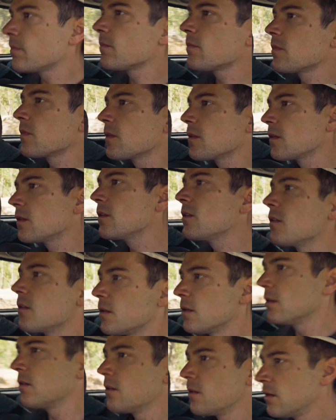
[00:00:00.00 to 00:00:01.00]
Help
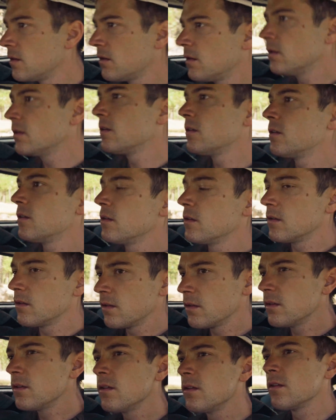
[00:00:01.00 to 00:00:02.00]
on tourism.
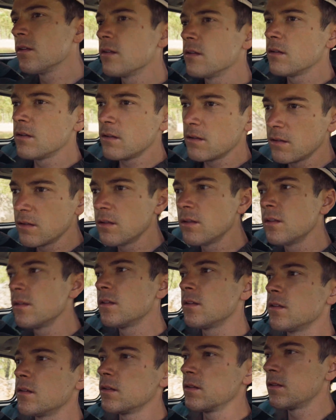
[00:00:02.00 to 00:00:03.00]
You know,
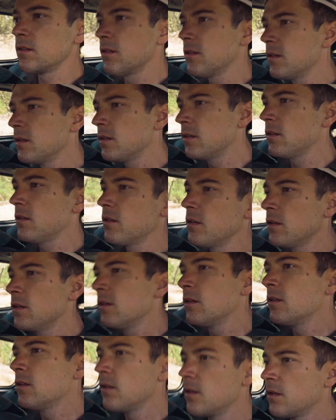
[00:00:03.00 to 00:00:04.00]
and
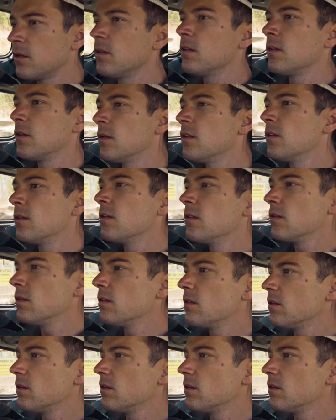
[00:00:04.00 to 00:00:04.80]
so we are just